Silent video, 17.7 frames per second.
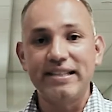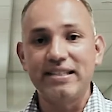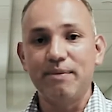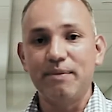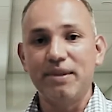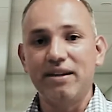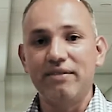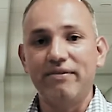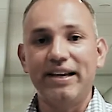and
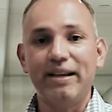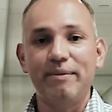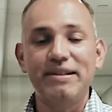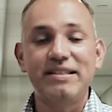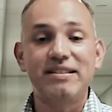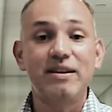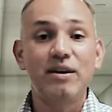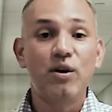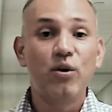some of the
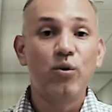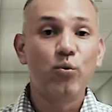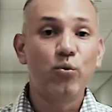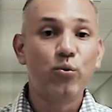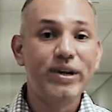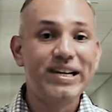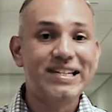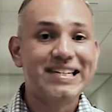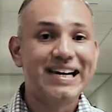developments,
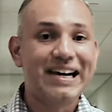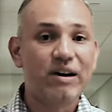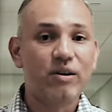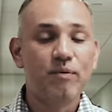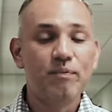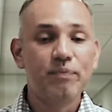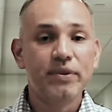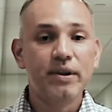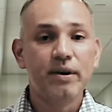reach out.